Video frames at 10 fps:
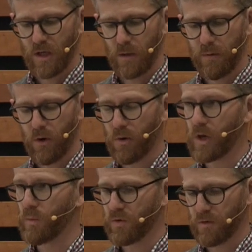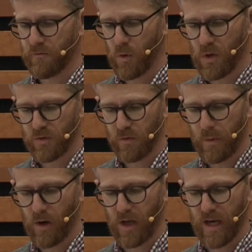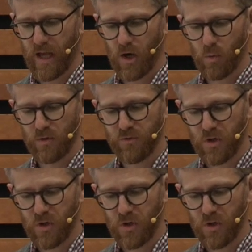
a period in which the focus of American anger was